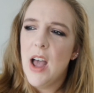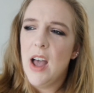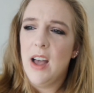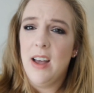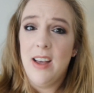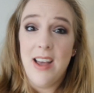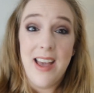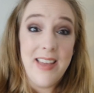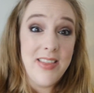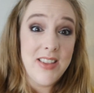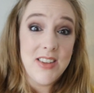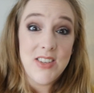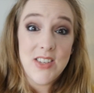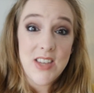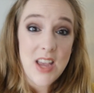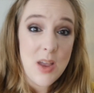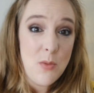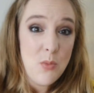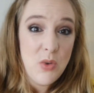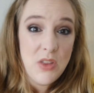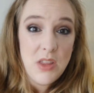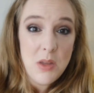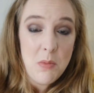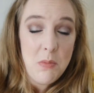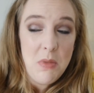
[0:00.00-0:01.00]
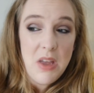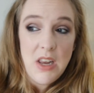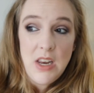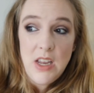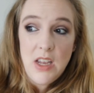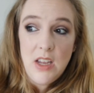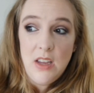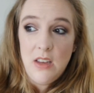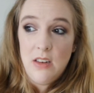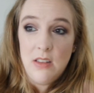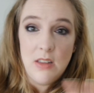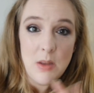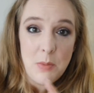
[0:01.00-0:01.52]
And the same with the
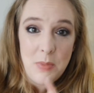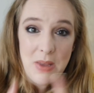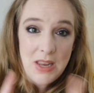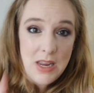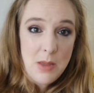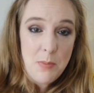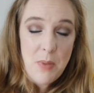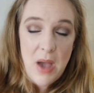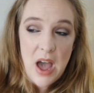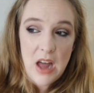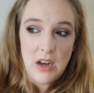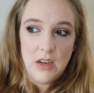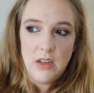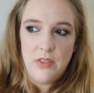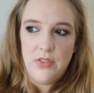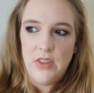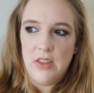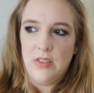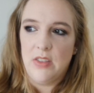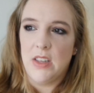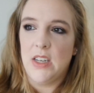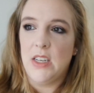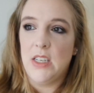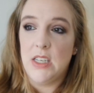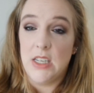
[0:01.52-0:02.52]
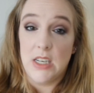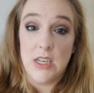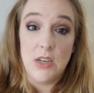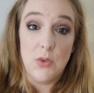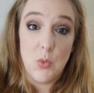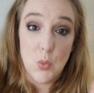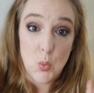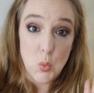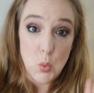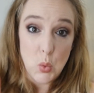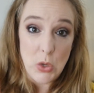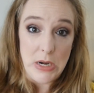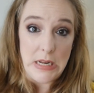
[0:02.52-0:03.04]
mini palette that they did.
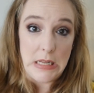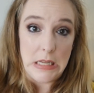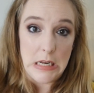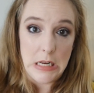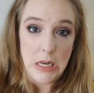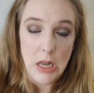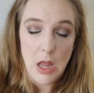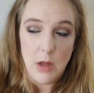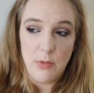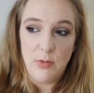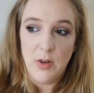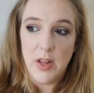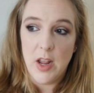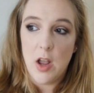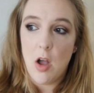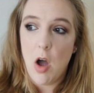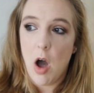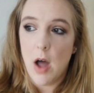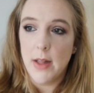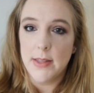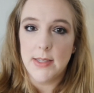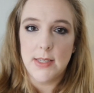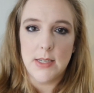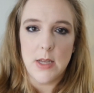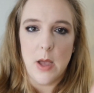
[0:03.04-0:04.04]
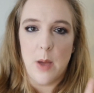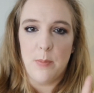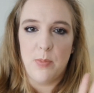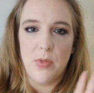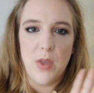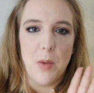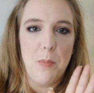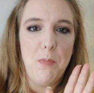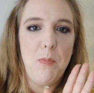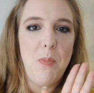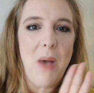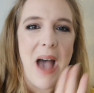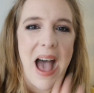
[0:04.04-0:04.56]
Really lovely concept.
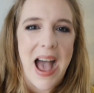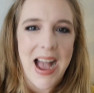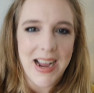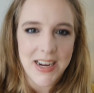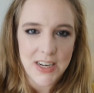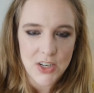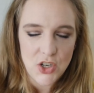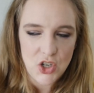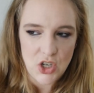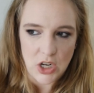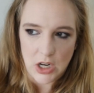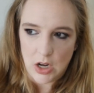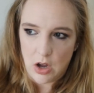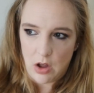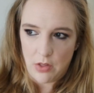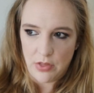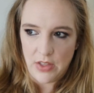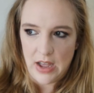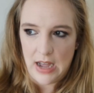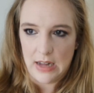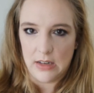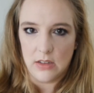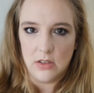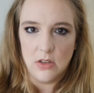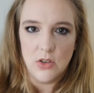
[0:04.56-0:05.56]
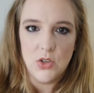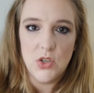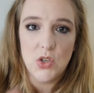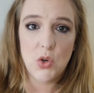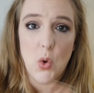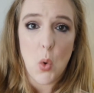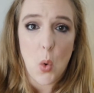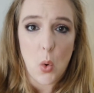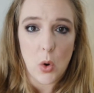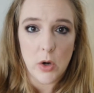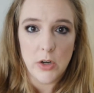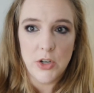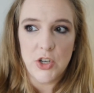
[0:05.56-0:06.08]
The packaging on that looks
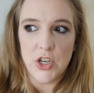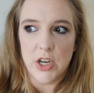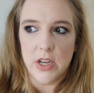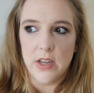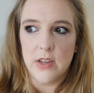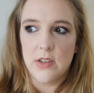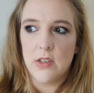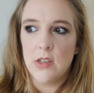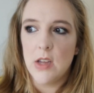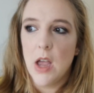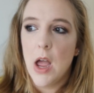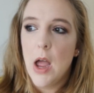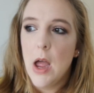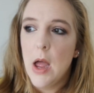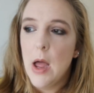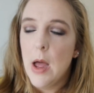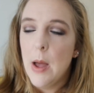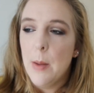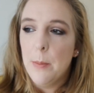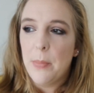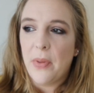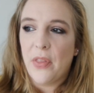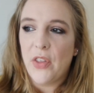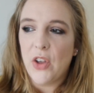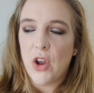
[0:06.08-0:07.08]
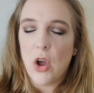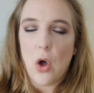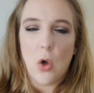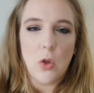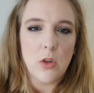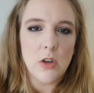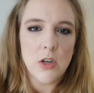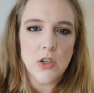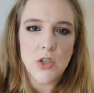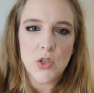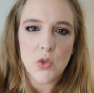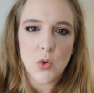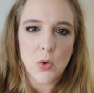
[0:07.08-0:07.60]
gorgeous. But the
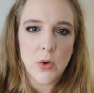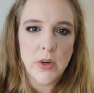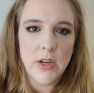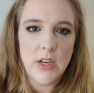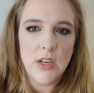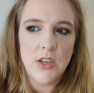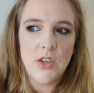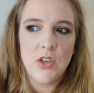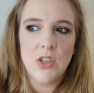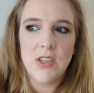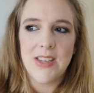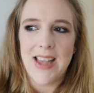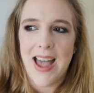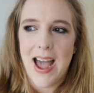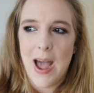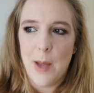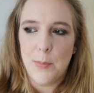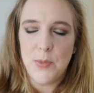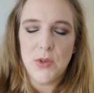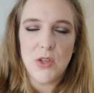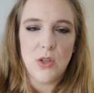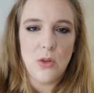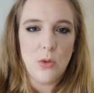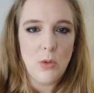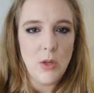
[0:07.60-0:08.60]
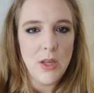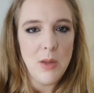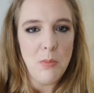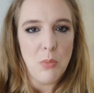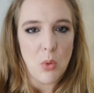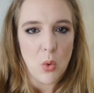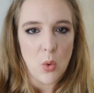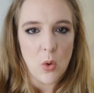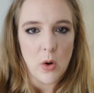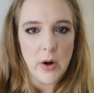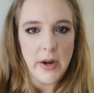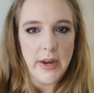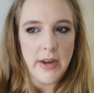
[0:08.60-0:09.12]
color story is just absolutely
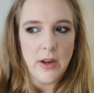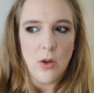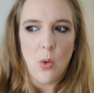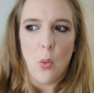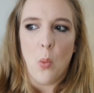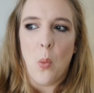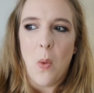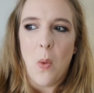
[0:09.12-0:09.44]
boring.